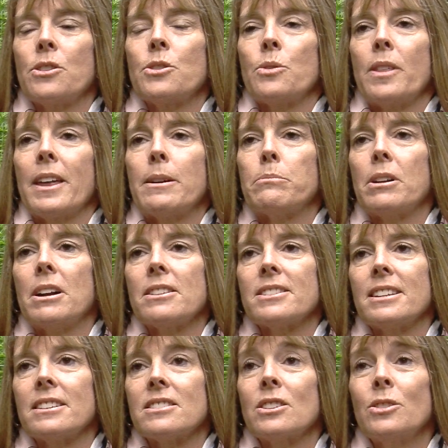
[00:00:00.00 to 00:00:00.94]
through that
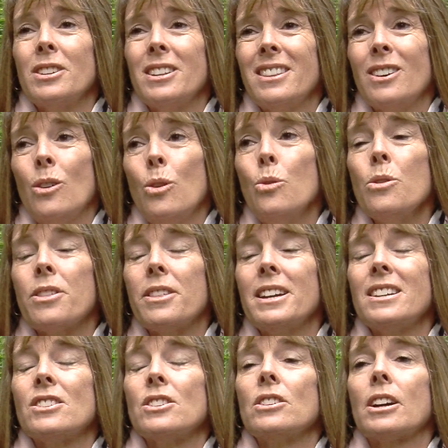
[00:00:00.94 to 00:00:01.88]
process. So the whole
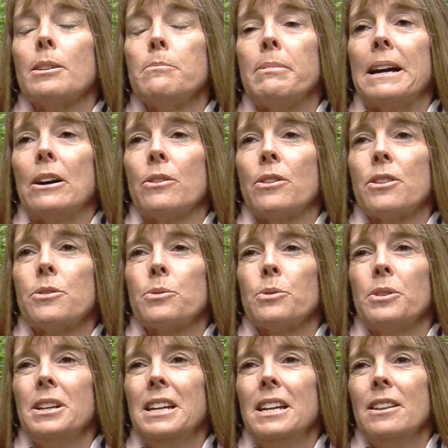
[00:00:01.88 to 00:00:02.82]
thing took about
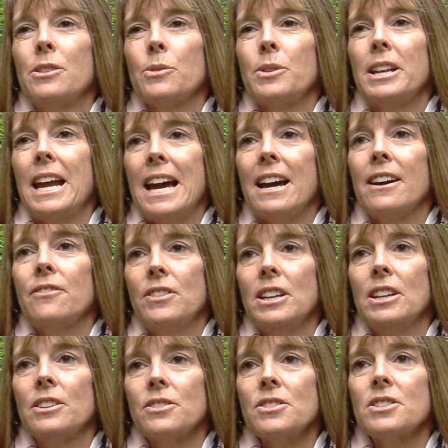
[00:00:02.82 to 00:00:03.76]
3.5
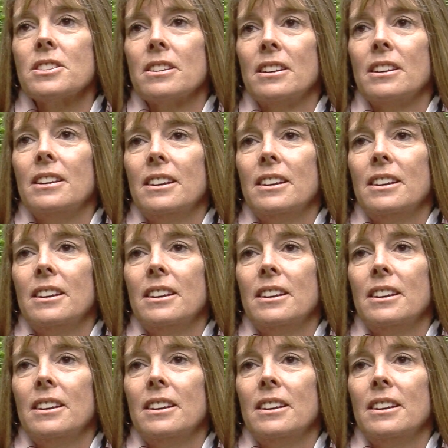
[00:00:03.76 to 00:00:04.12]
years.